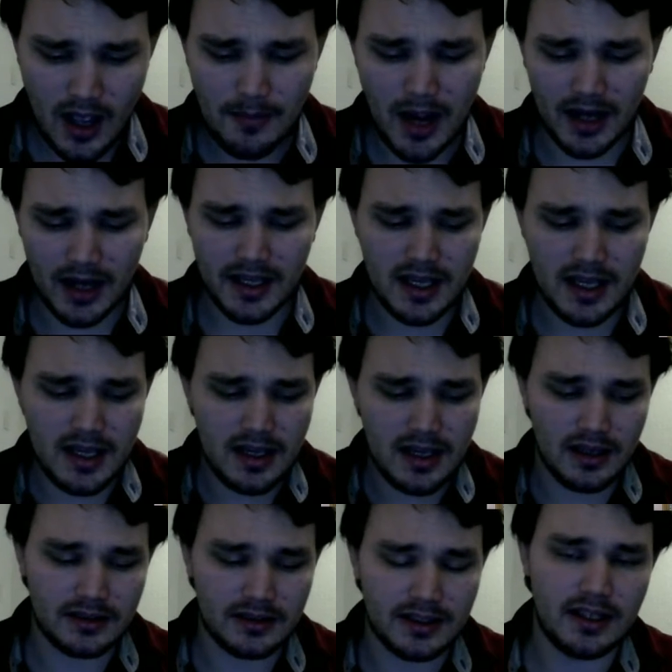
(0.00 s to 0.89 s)

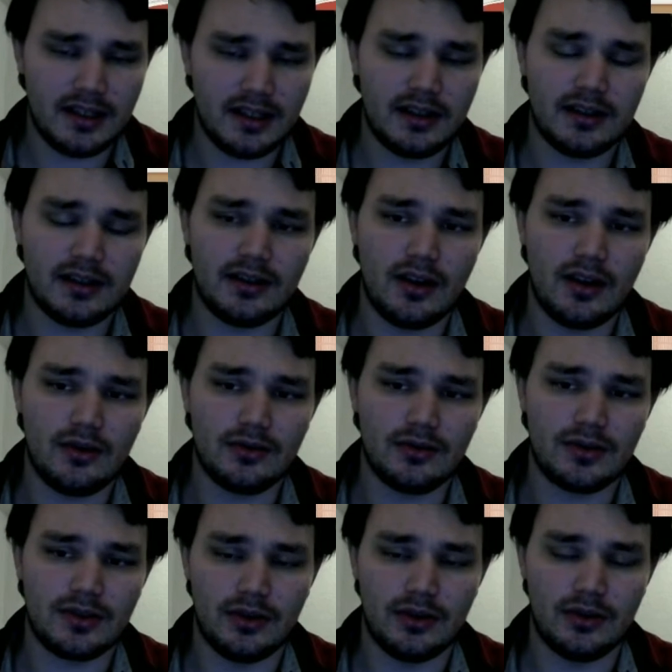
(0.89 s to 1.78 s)
Maki sending a
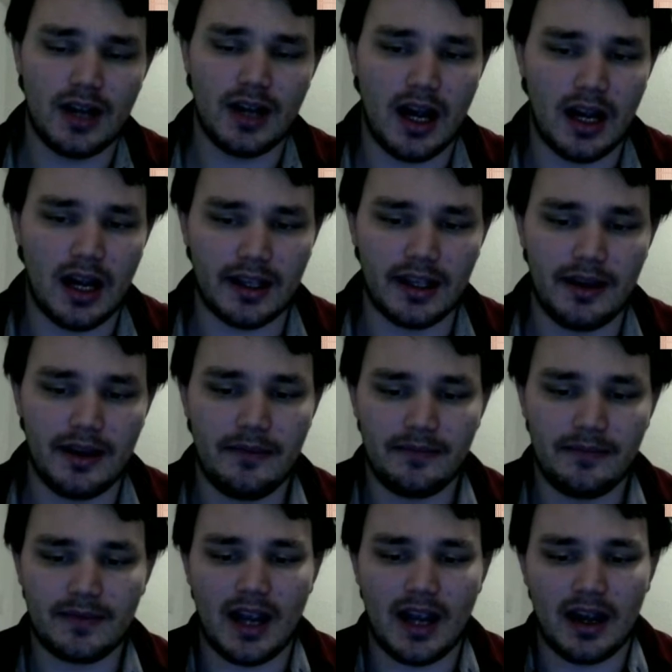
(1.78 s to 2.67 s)
note to
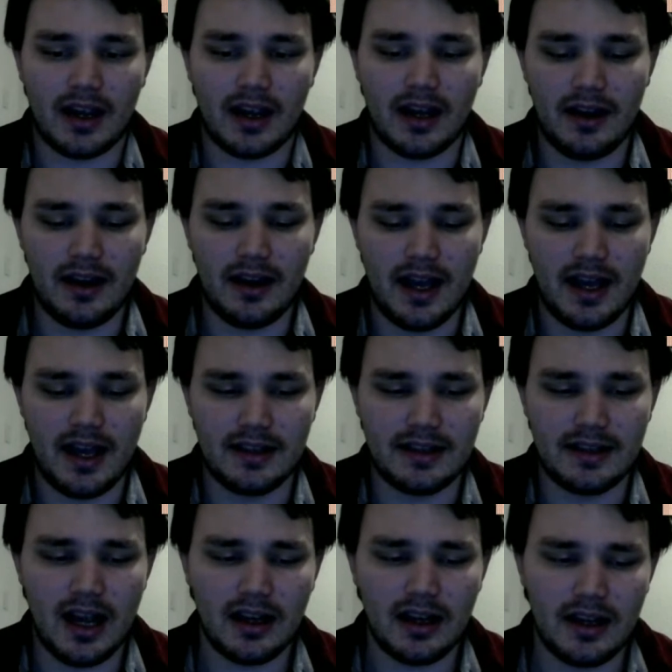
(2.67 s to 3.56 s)
Taka,
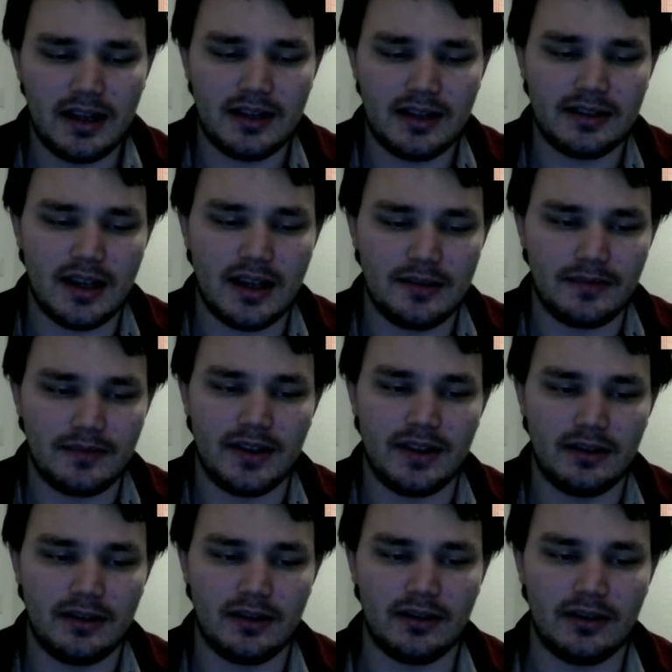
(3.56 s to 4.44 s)
and Taka ends up
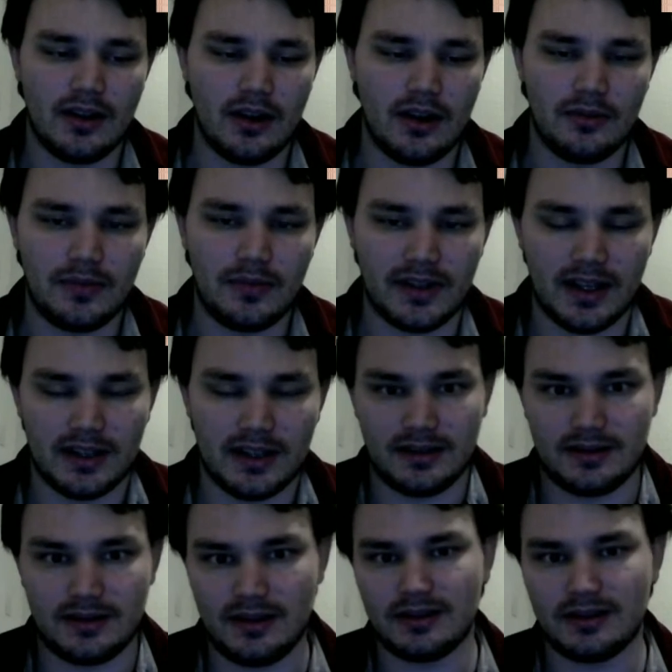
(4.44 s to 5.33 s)
reading the note
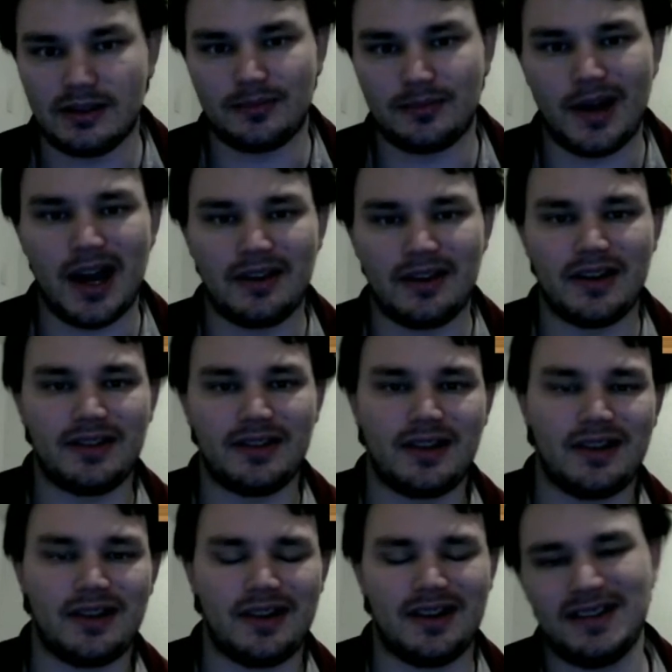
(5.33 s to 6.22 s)
because it's her body right
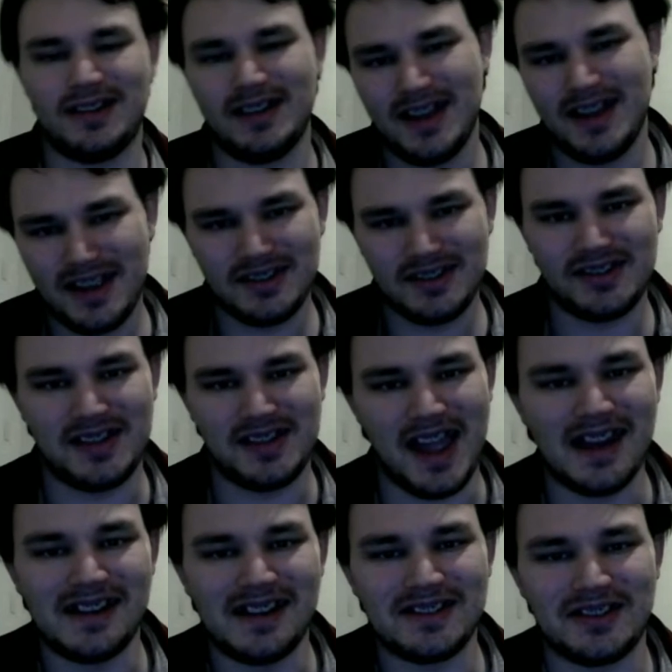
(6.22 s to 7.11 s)
there. She's
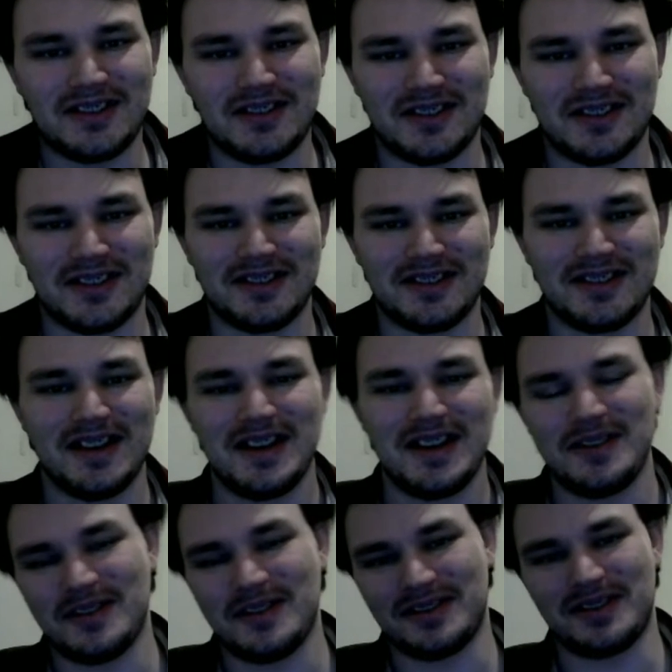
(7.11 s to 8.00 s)
handing it to her
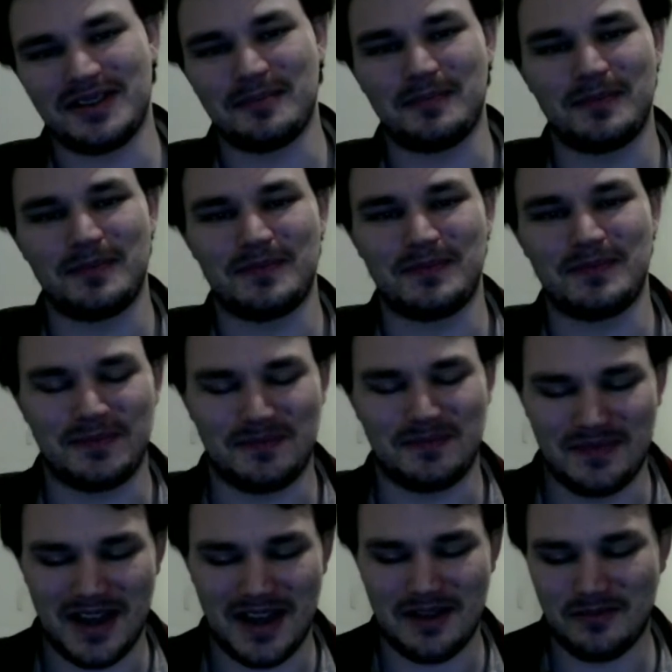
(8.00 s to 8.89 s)
with
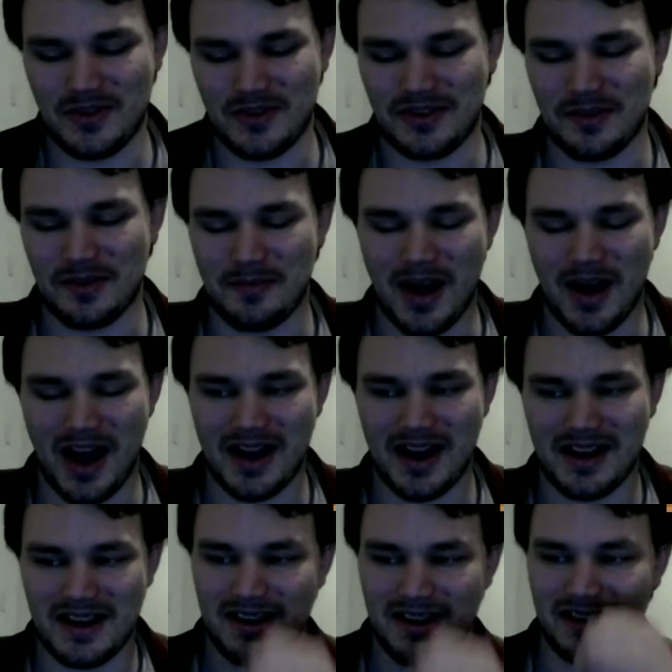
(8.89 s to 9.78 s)
the
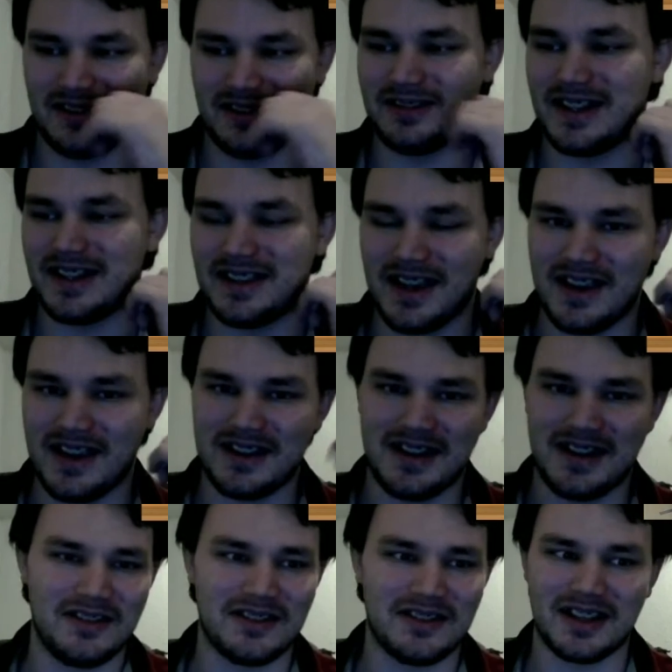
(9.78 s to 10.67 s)
body right
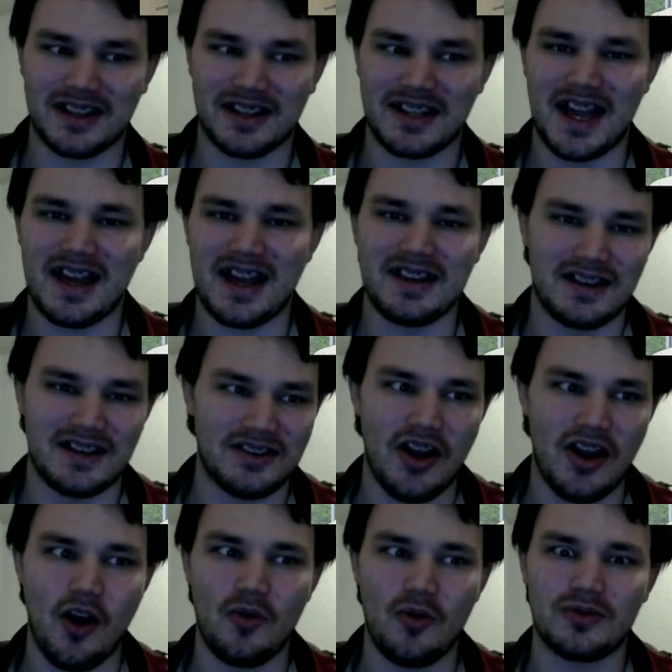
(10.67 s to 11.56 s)
there and everything like that.
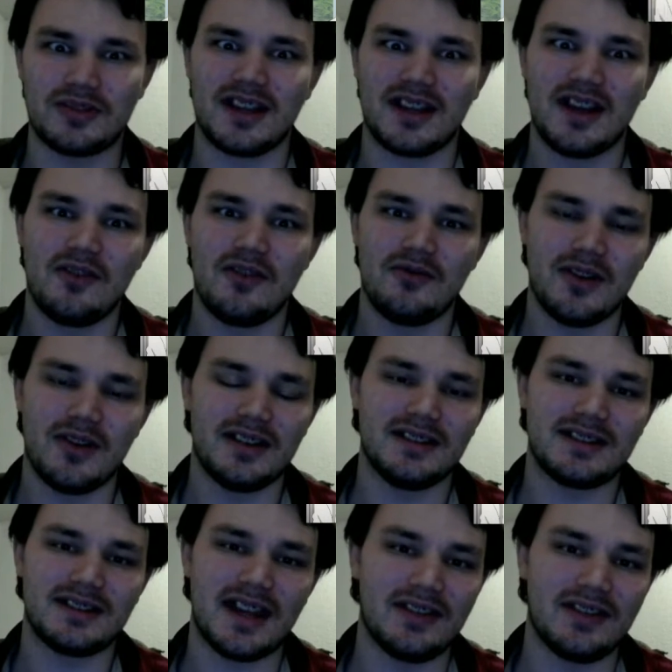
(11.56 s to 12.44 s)
A note
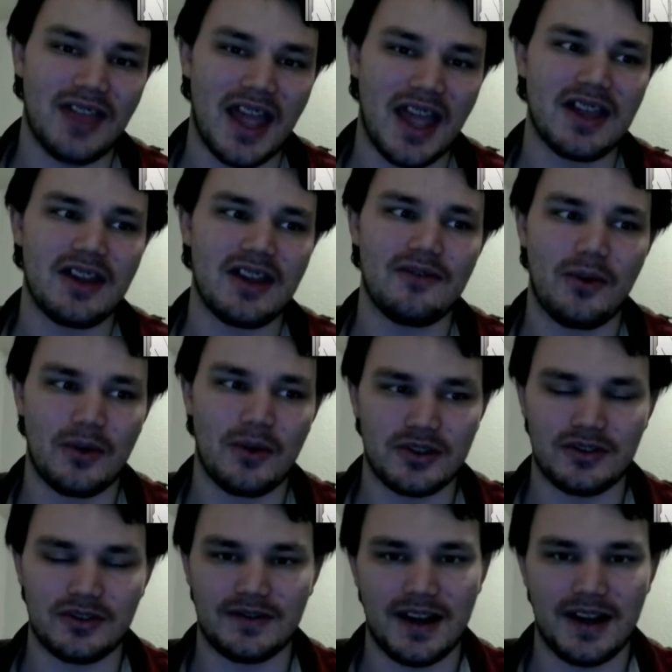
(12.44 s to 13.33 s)
written saying thank you for
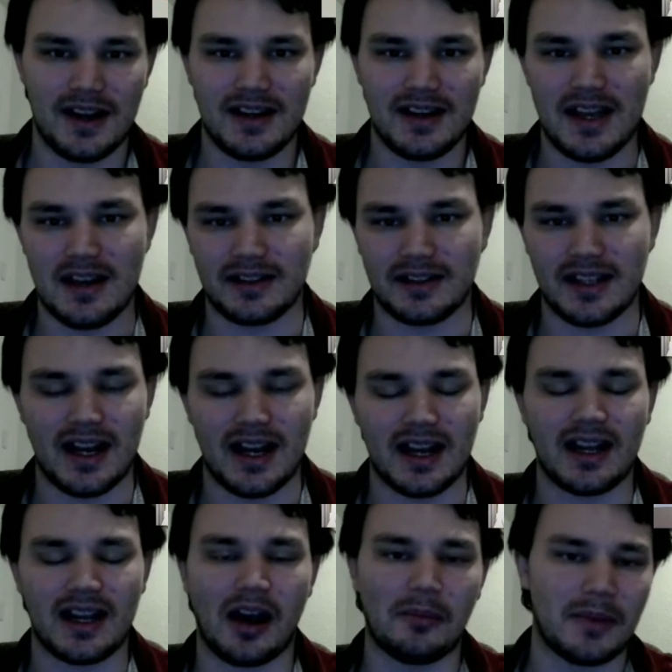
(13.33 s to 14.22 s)
what you've done, and can
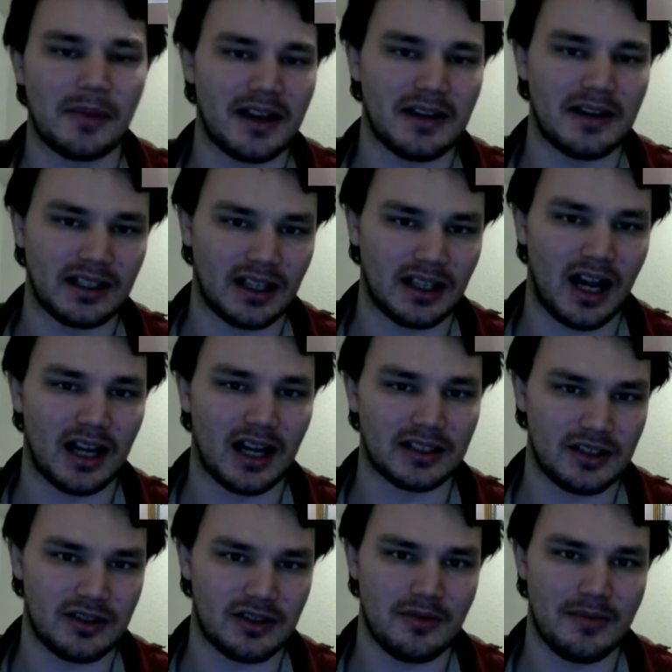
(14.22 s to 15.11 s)
I come and
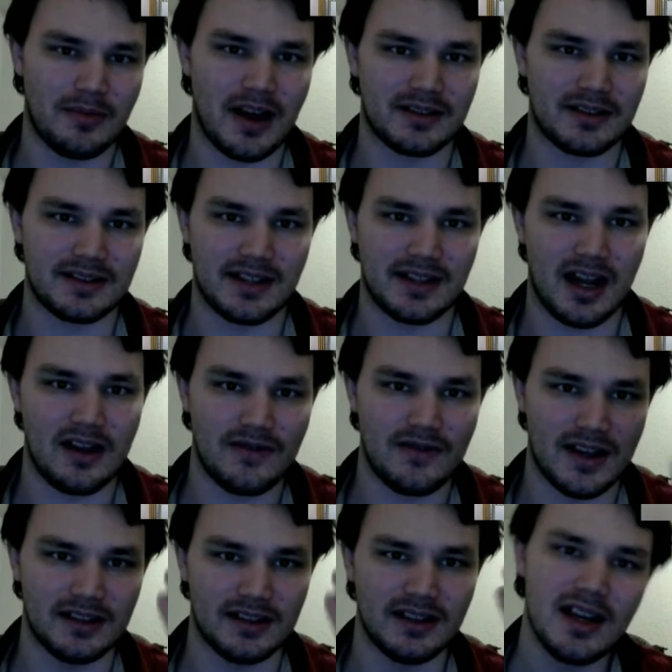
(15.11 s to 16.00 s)
talk to you about
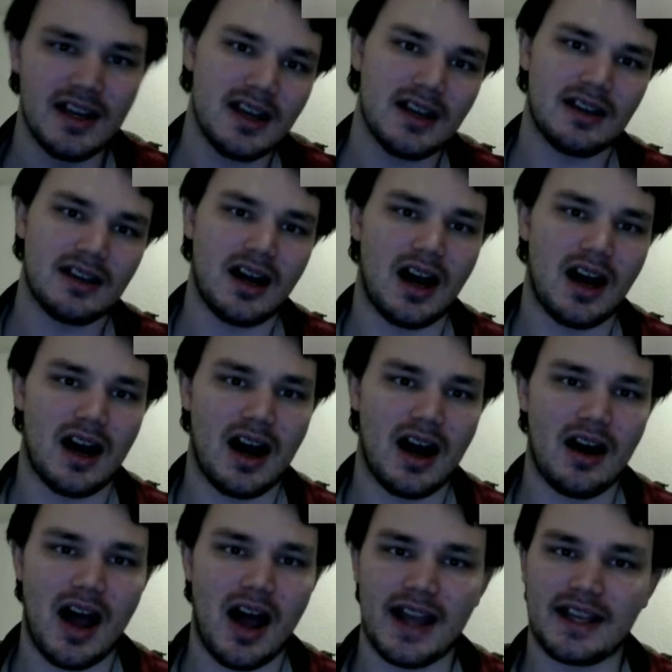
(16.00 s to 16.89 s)
stuff, and
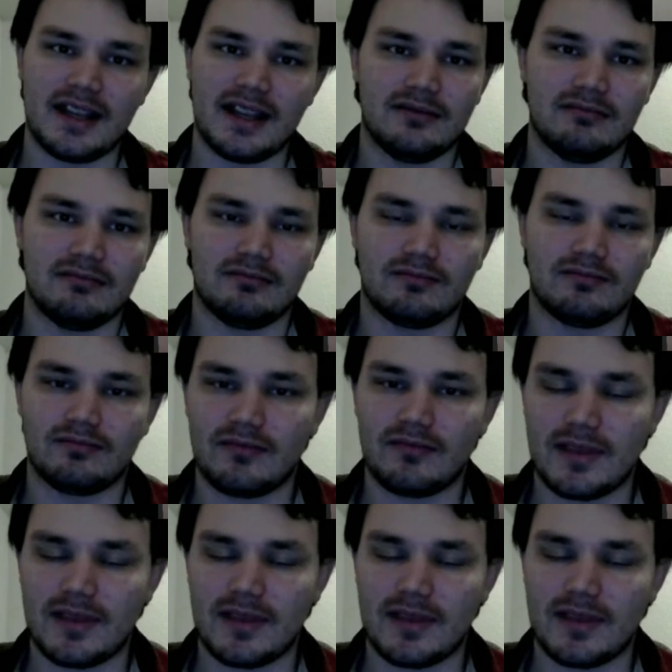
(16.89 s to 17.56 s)
I can